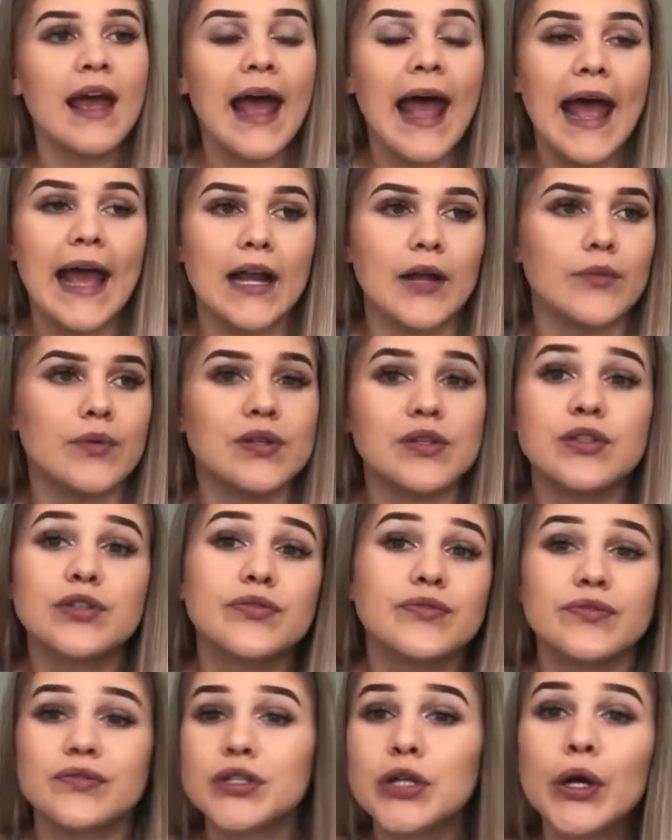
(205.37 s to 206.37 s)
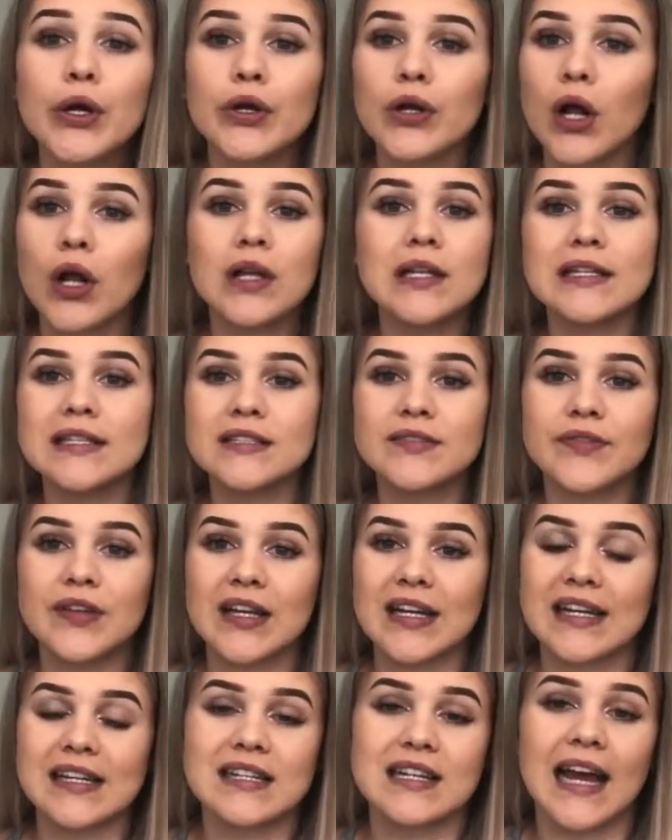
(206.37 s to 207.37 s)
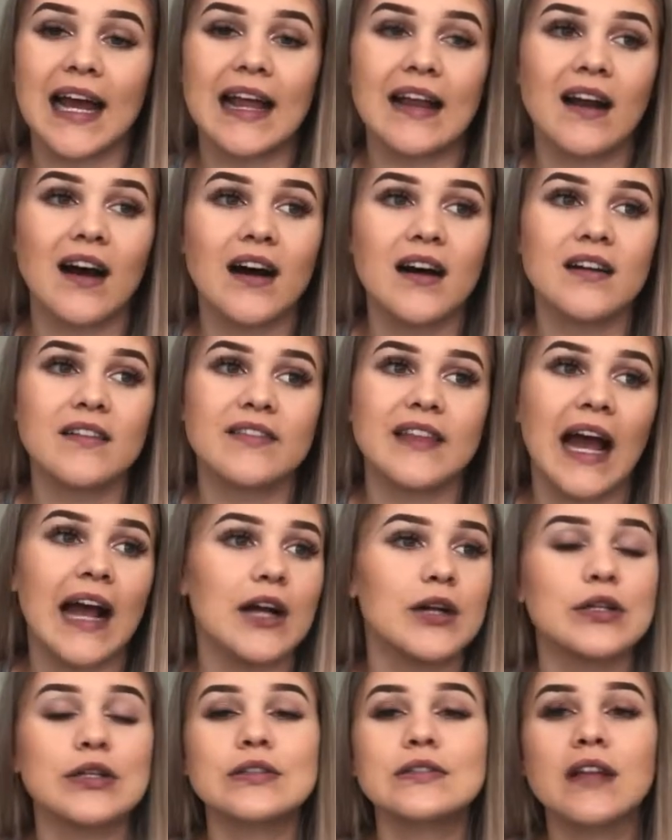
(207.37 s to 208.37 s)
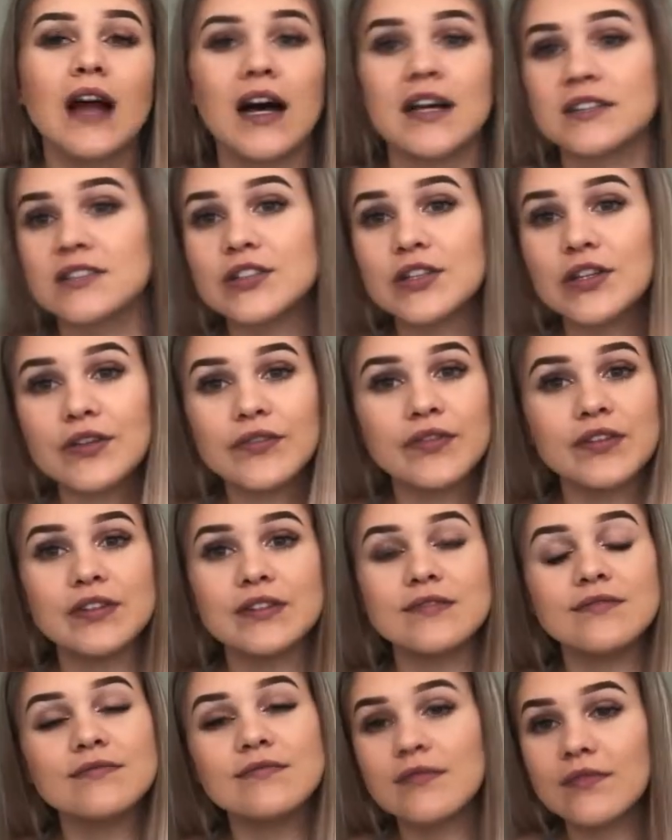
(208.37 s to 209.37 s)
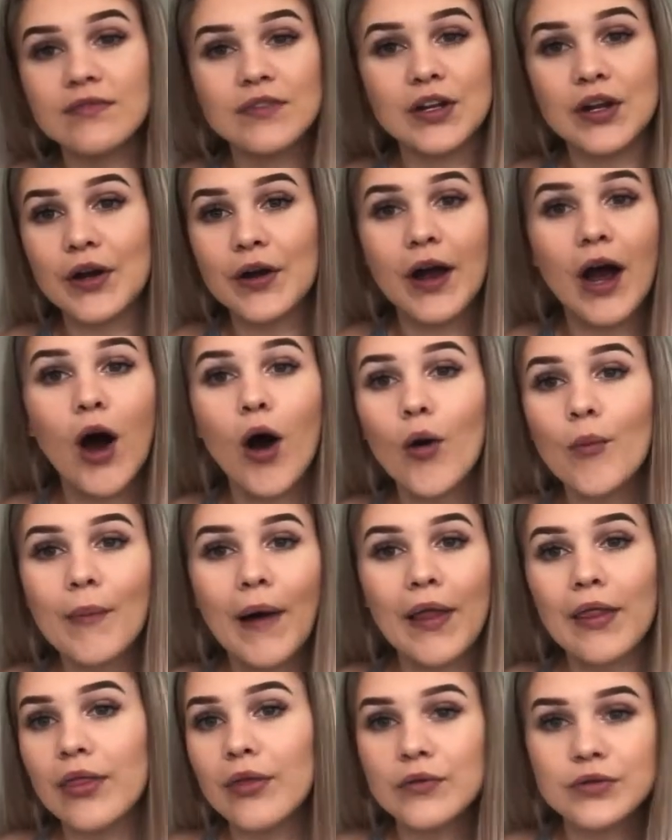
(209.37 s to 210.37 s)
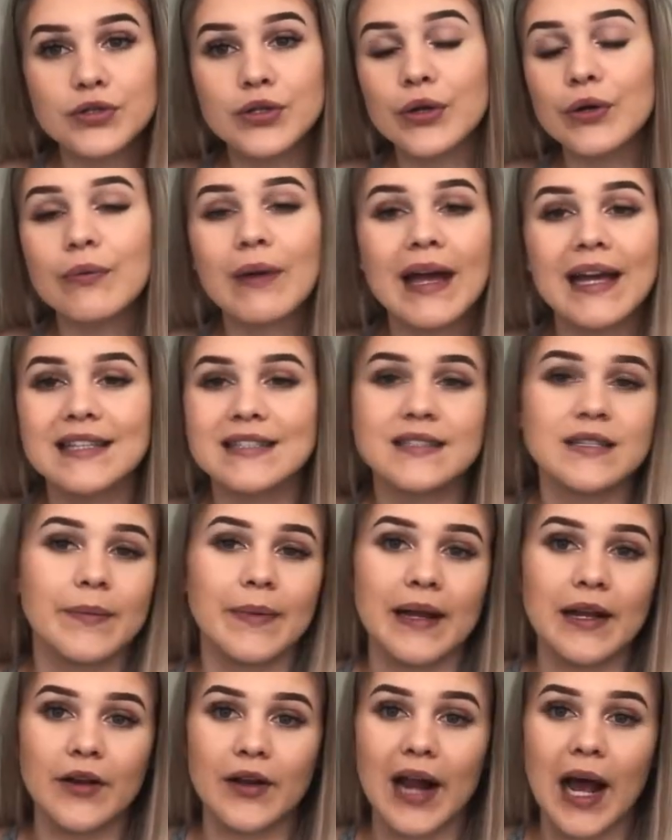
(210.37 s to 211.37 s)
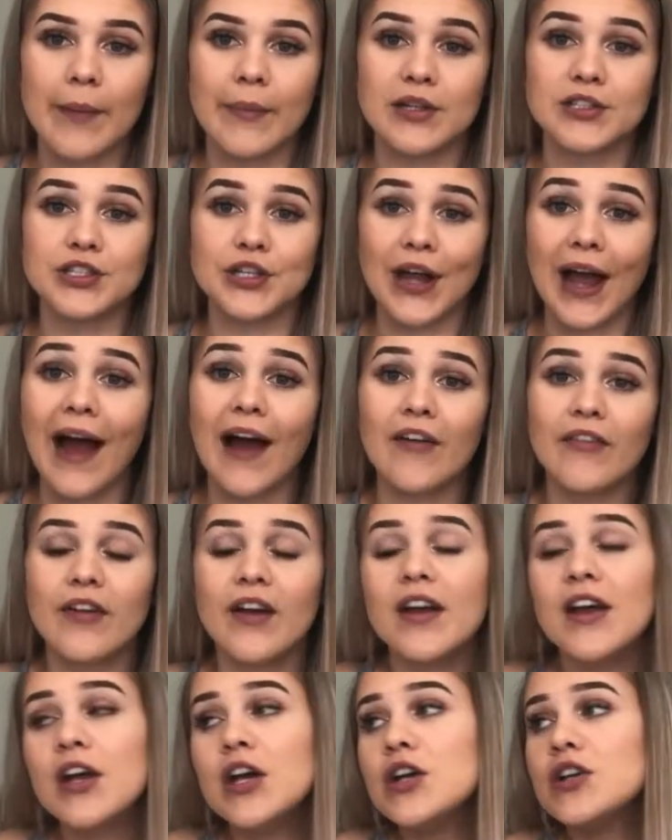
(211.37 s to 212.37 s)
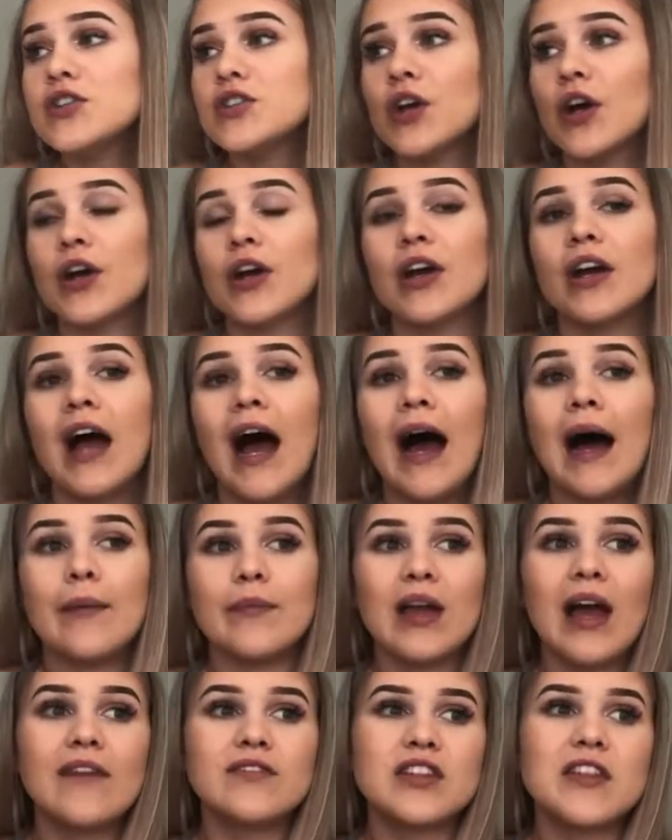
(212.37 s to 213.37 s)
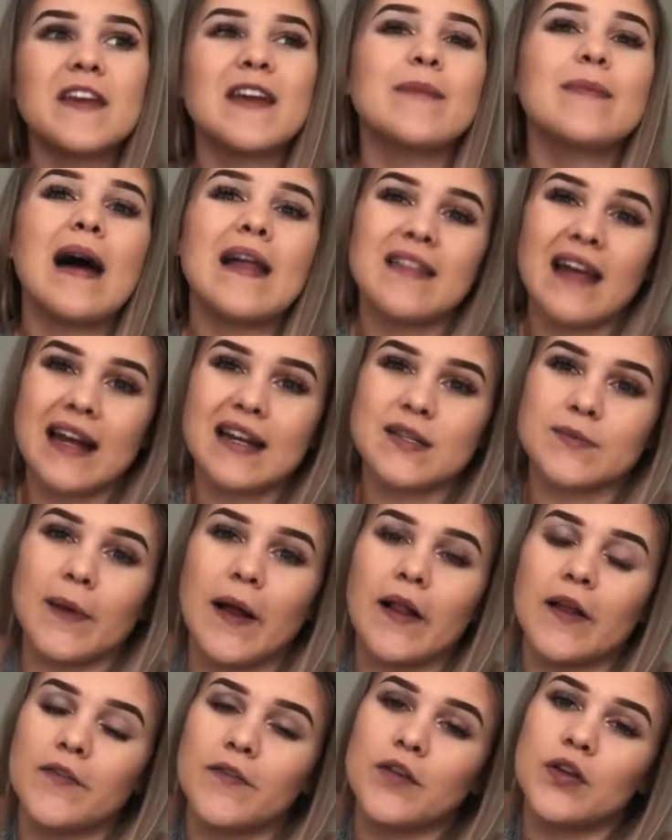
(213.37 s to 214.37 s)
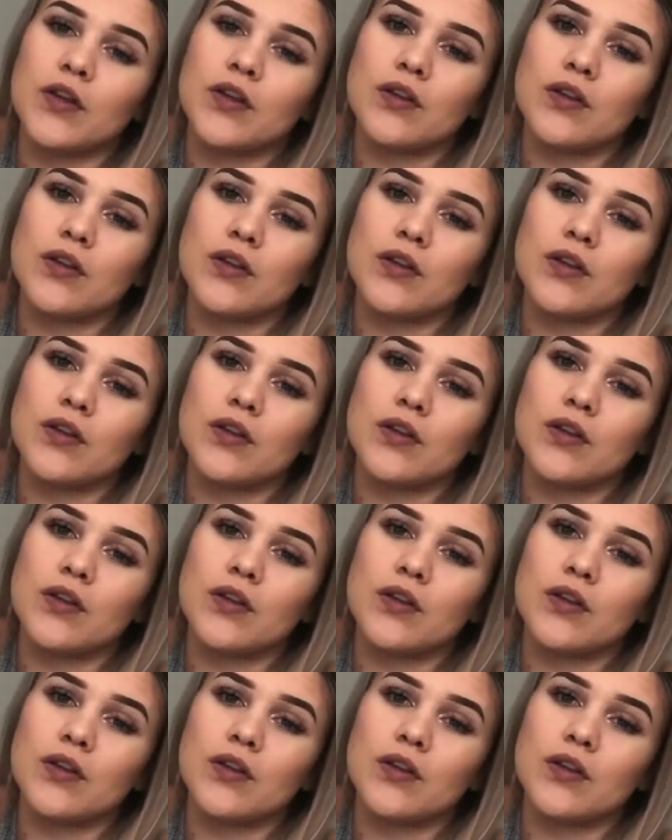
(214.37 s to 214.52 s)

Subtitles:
and it was $2 for the container, that could last you for, you know, a whole month or 2 weeks, depending on how much you have. So you have to think about that as well.